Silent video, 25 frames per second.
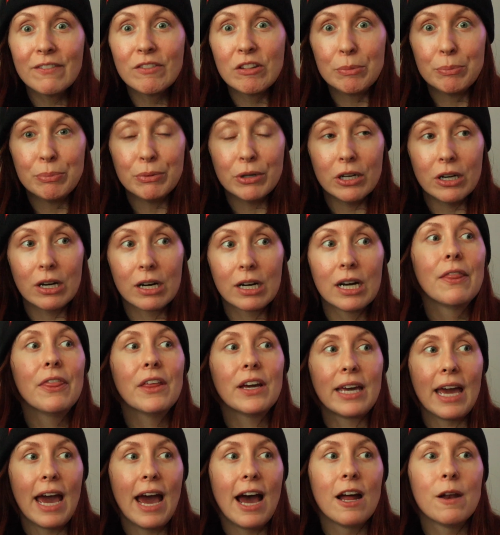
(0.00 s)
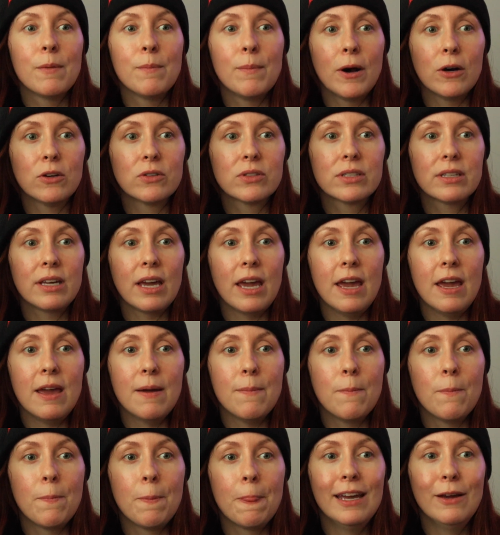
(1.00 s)
of the book, the cat and mouse
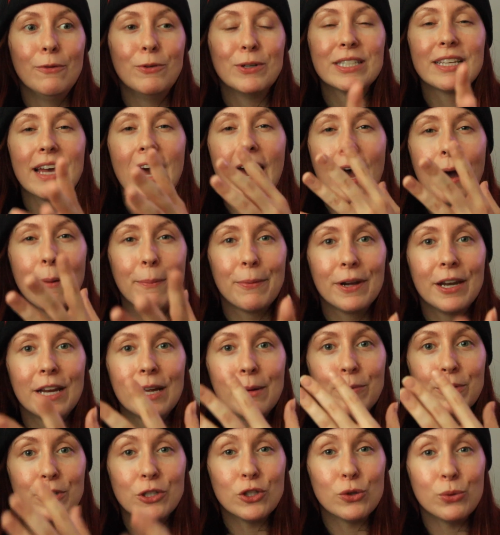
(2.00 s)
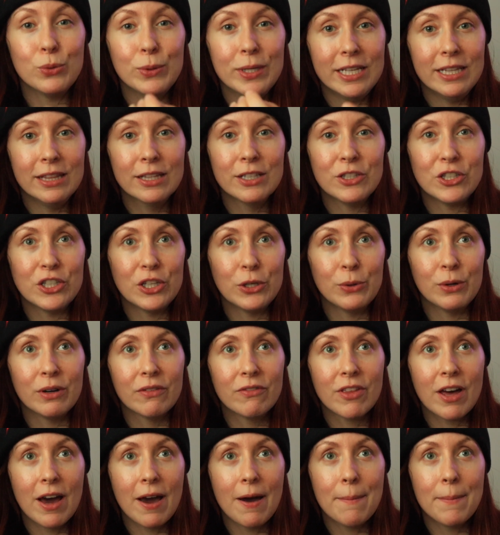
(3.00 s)
game, it was happening between the two
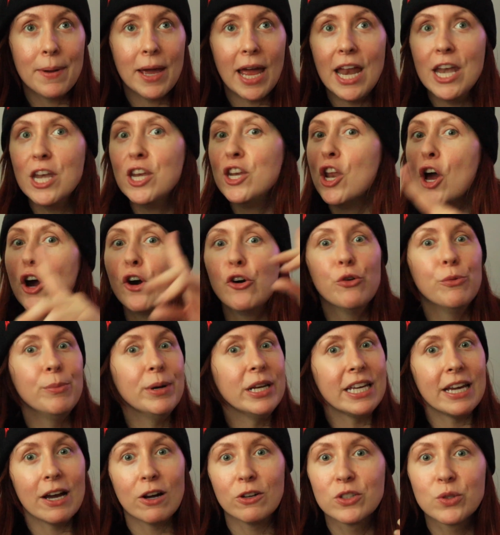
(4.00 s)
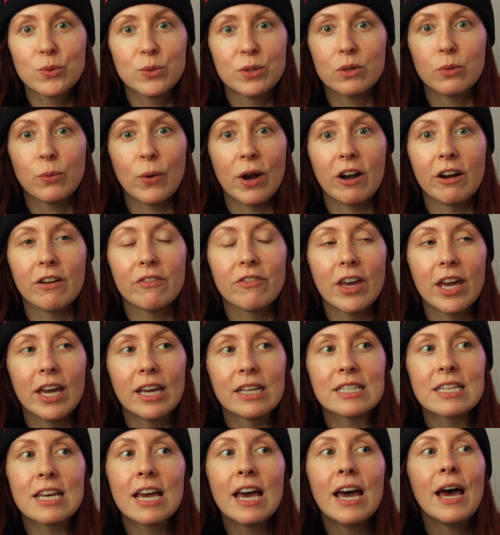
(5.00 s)
of them and nobody else was aware of
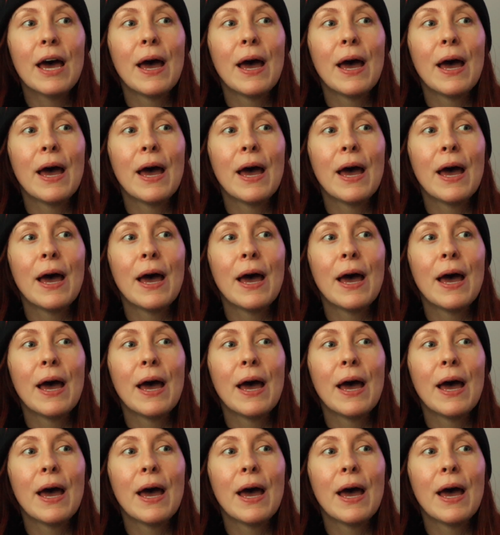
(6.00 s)
it.